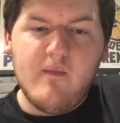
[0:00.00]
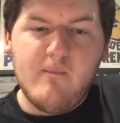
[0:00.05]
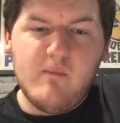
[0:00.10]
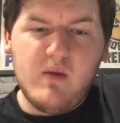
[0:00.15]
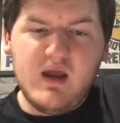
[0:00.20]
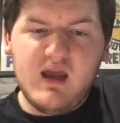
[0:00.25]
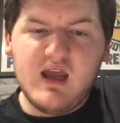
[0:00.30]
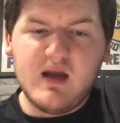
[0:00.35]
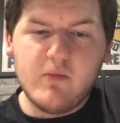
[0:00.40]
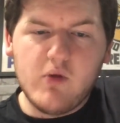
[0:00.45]

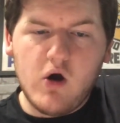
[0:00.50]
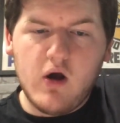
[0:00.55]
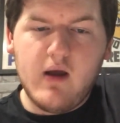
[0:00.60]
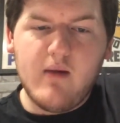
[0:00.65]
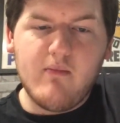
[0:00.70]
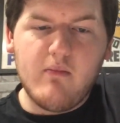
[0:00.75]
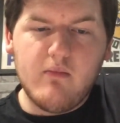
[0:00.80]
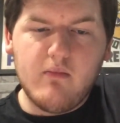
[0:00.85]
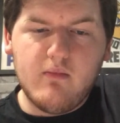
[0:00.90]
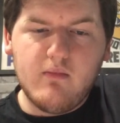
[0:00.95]
being my
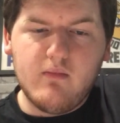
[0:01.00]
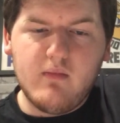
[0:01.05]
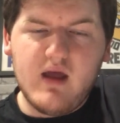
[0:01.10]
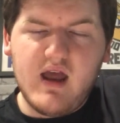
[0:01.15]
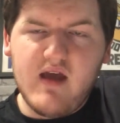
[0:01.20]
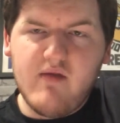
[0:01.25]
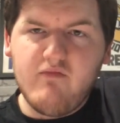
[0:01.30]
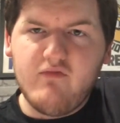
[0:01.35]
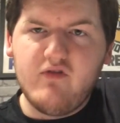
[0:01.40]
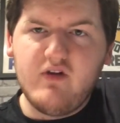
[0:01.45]

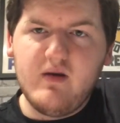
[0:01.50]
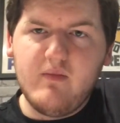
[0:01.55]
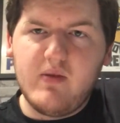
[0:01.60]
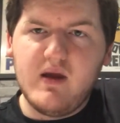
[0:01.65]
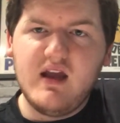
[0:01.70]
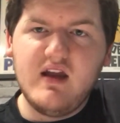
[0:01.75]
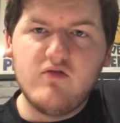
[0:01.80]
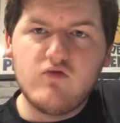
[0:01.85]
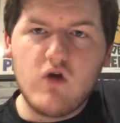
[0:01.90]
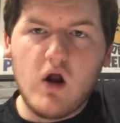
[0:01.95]

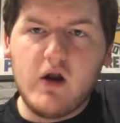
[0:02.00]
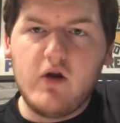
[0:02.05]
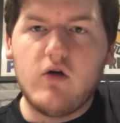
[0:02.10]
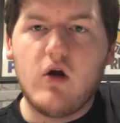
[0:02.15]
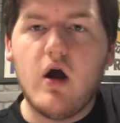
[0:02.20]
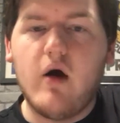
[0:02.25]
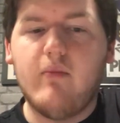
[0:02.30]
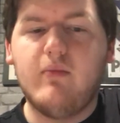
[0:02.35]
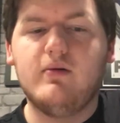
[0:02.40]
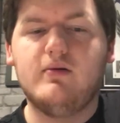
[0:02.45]
MVP
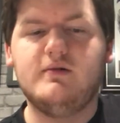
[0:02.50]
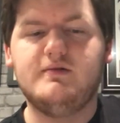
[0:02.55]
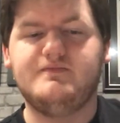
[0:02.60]
runner-up.